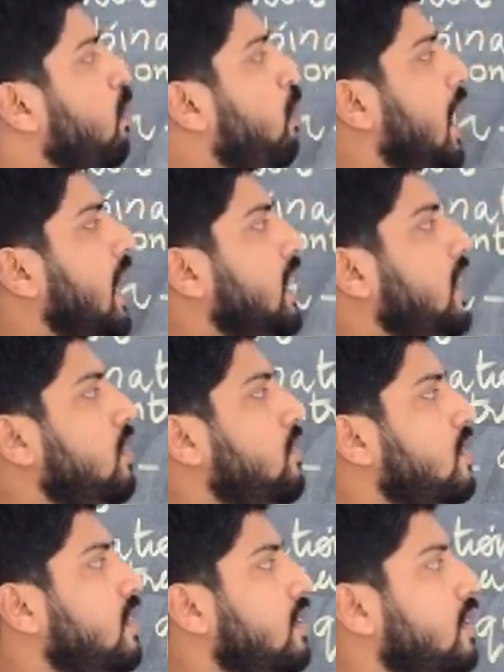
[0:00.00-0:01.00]
by
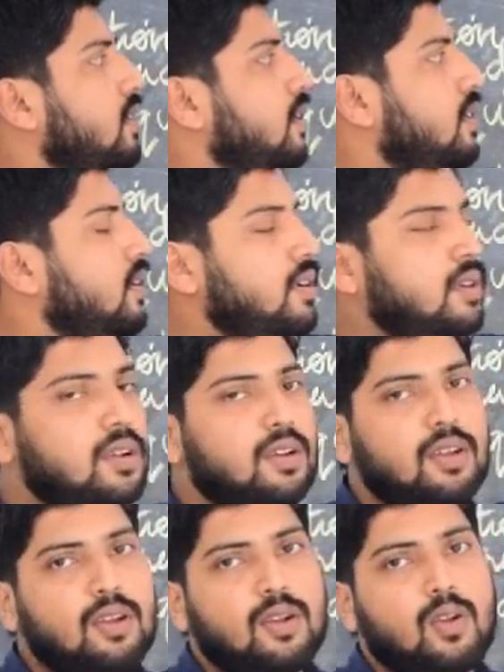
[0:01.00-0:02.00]
this
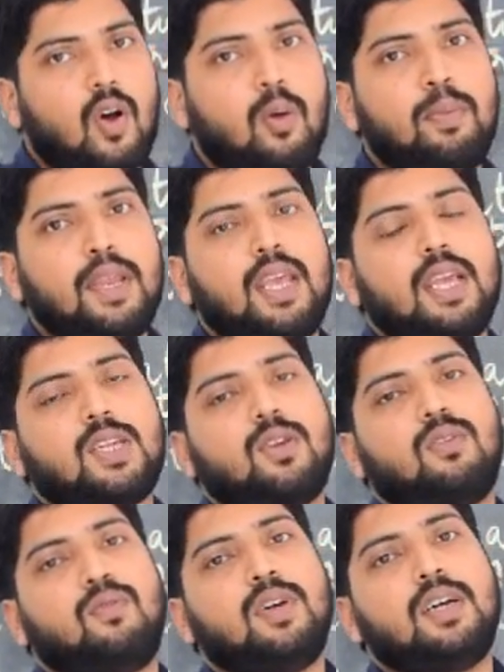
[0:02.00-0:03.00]
combination
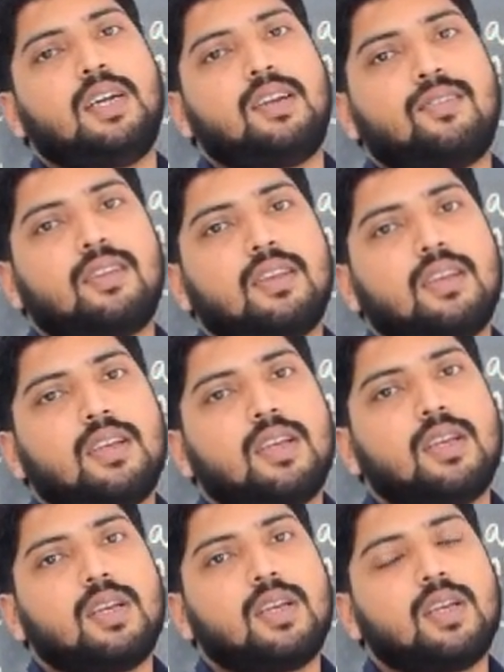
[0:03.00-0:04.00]
of words,
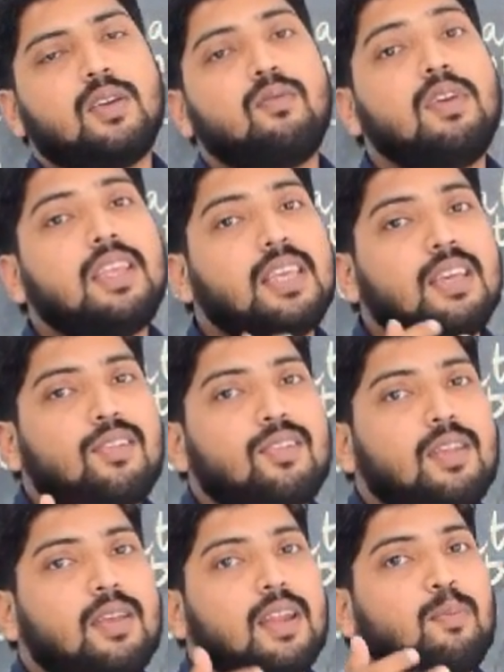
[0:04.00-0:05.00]
which
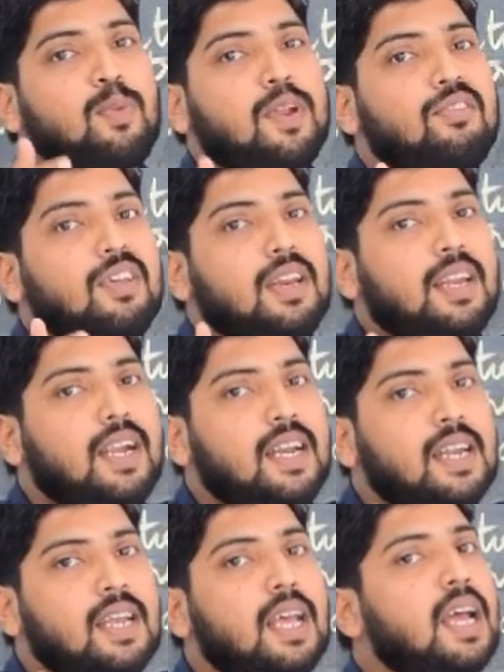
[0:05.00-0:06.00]
is represented,
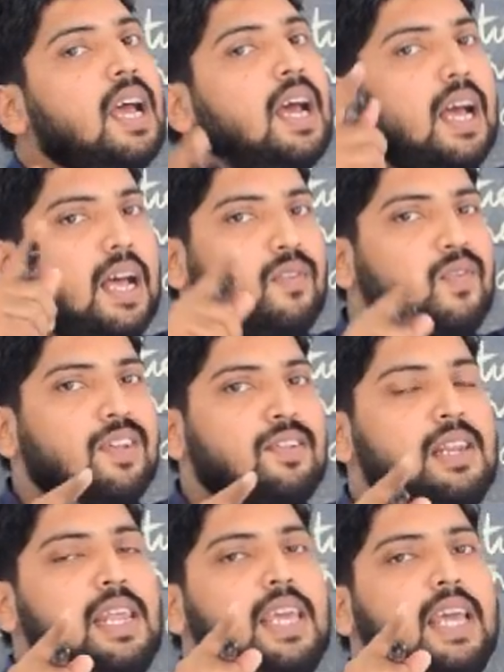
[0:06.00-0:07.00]

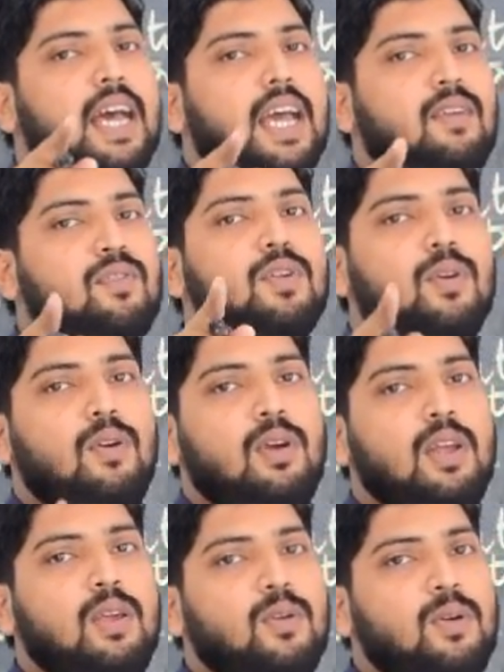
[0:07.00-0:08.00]
firstly I have
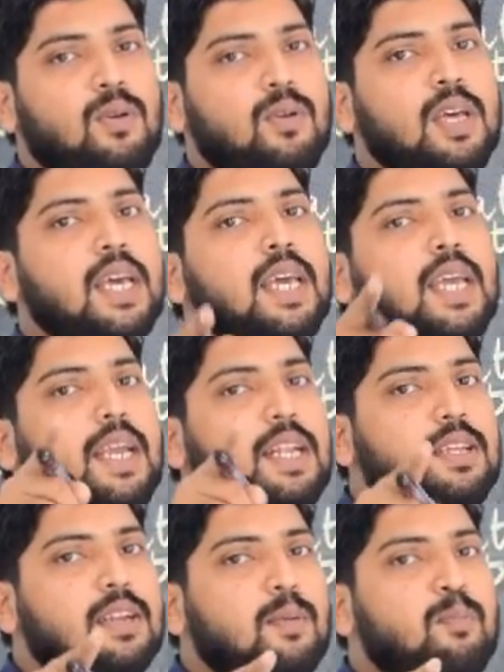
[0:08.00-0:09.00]
told you, it
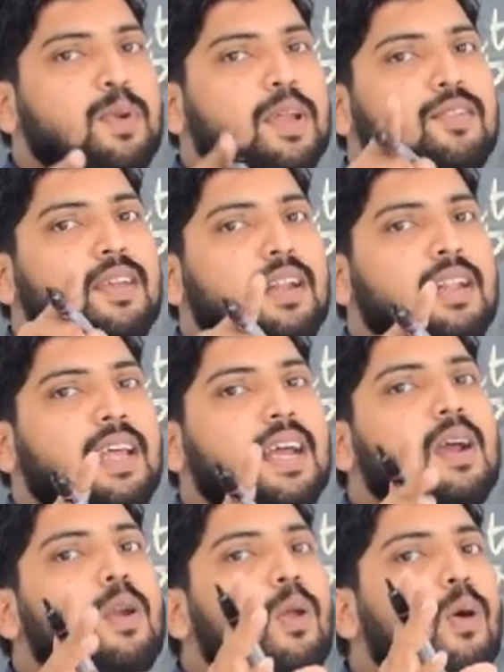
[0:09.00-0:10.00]
represents
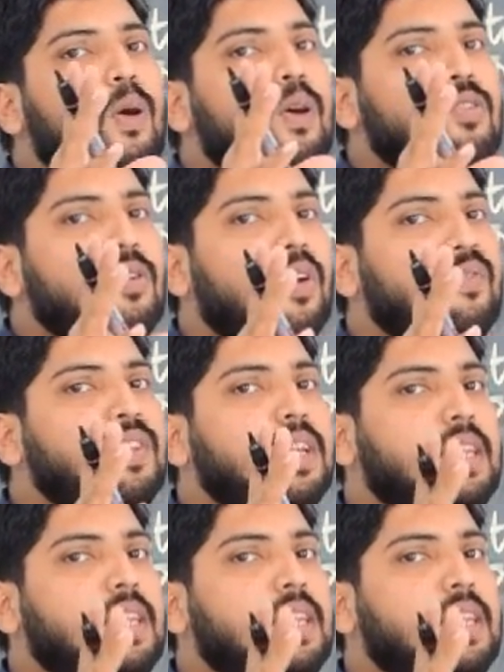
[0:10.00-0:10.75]
the claws of the